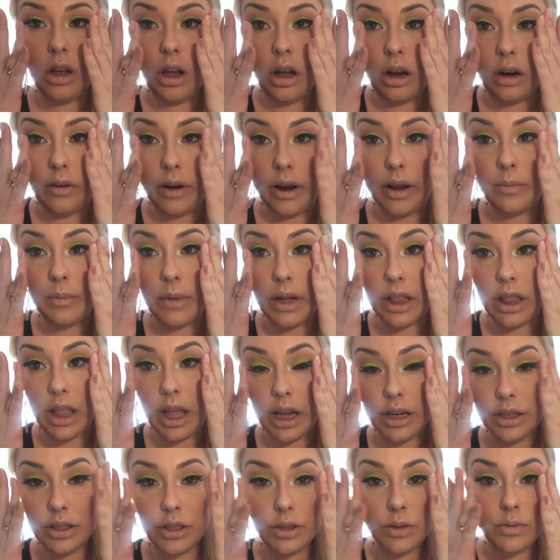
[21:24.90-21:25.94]
All right, my
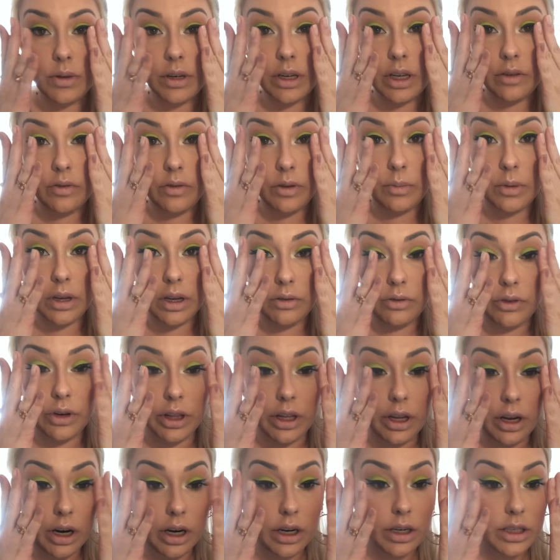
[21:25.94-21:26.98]
lashes were giving me a
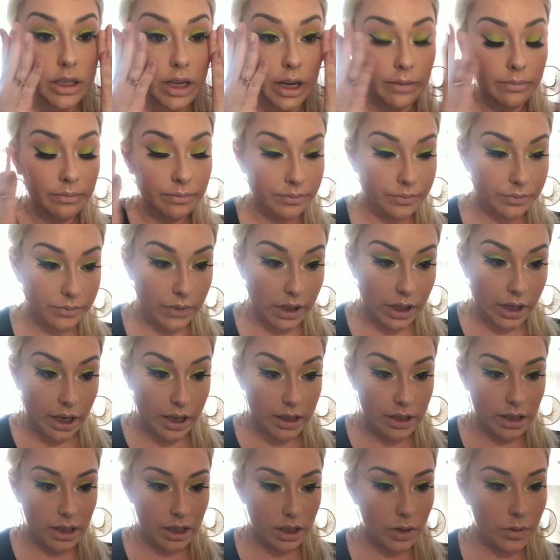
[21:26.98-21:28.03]
really hard time
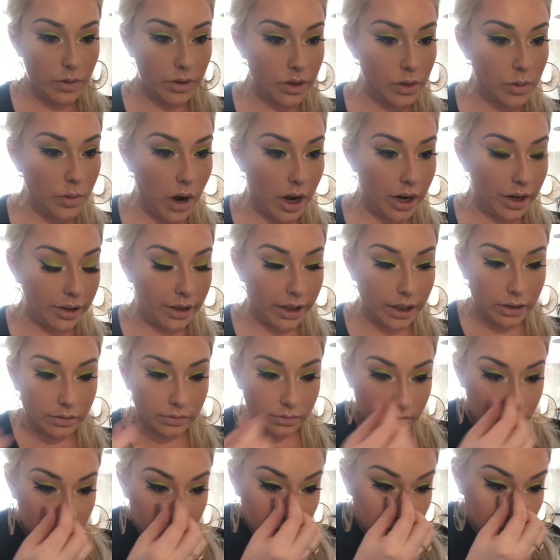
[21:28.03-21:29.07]
because this one's watering
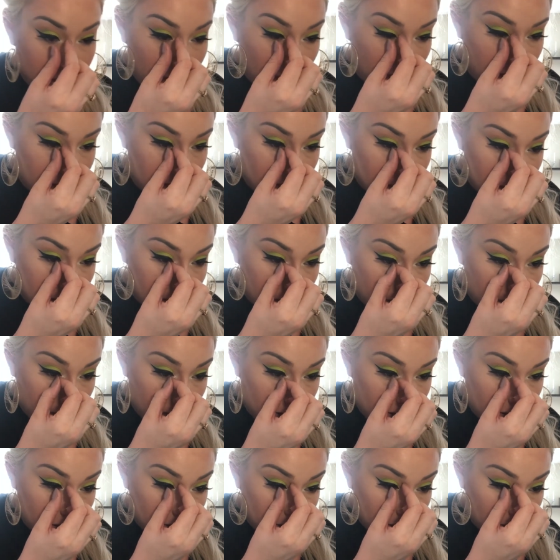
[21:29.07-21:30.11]
just
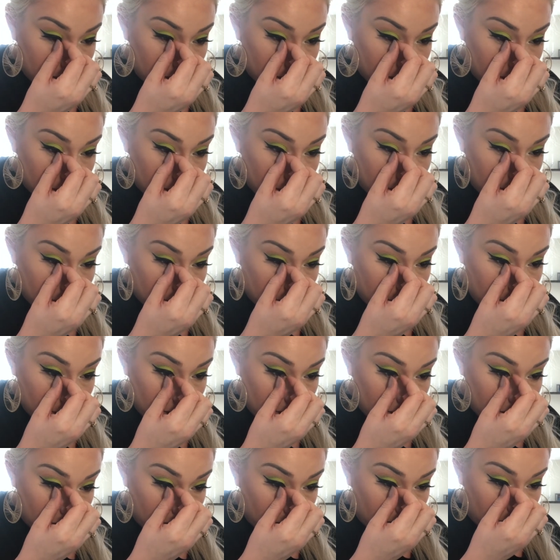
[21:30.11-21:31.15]
constantly.
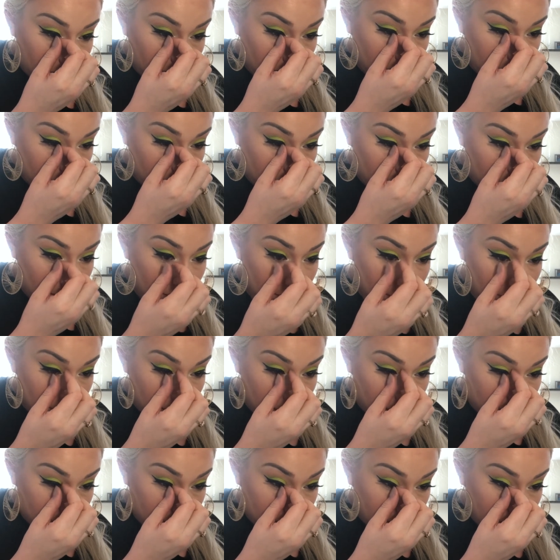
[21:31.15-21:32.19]
And
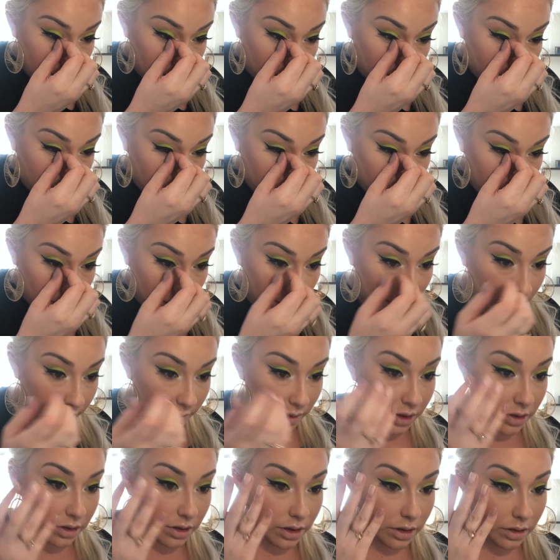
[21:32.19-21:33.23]
these are thicker than I'm
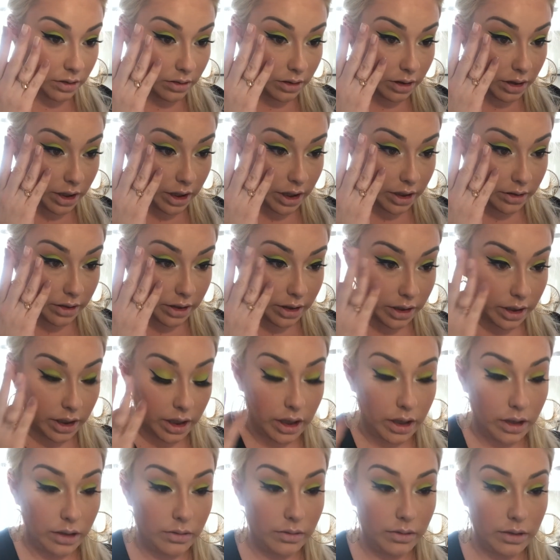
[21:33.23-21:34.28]
used to. It
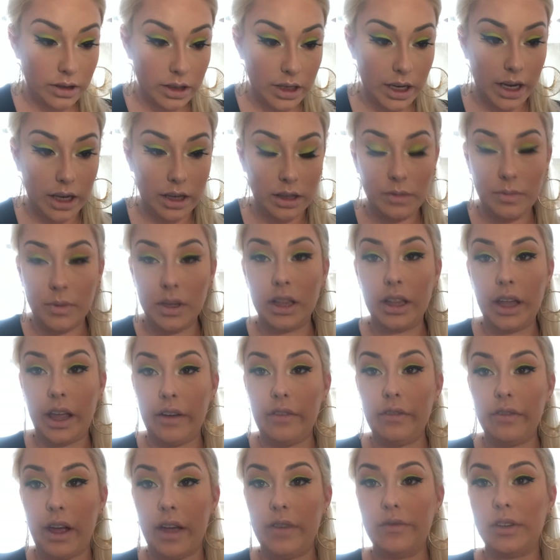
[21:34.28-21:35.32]
literally takes me
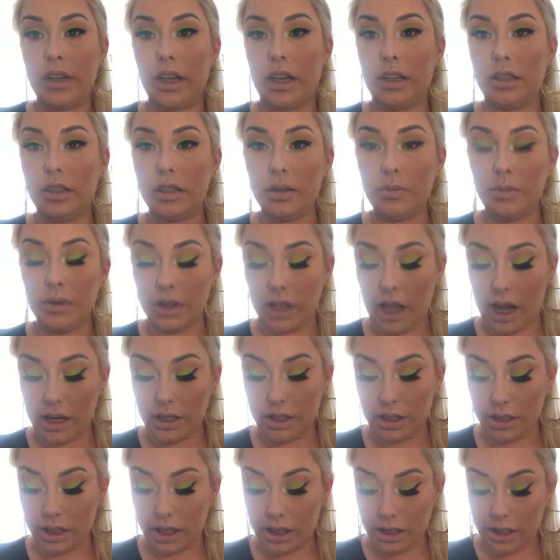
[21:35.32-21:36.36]
like 5 seconds to put
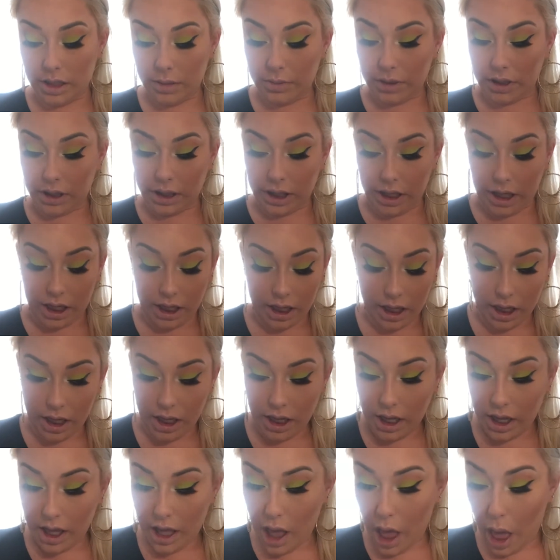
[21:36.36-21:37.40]
lashes on typically.
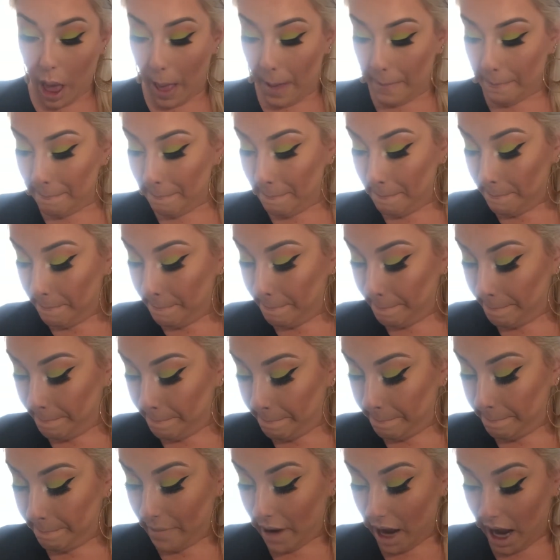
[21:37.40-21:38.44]

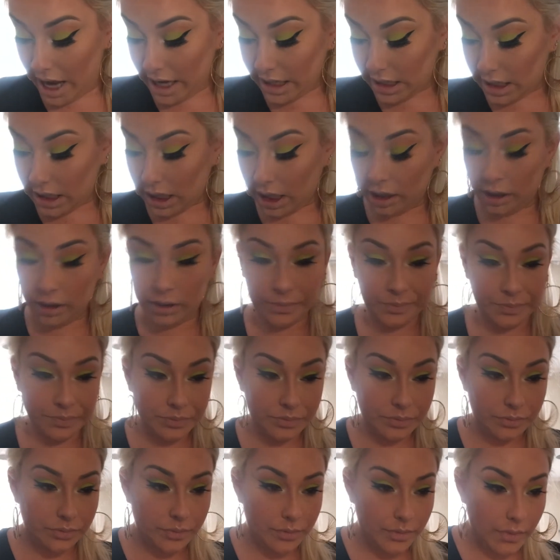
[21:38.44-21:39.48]
But
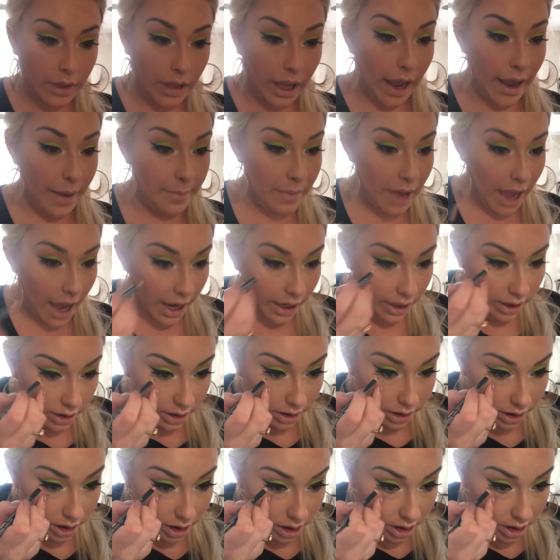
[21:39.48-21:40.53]
I'm back.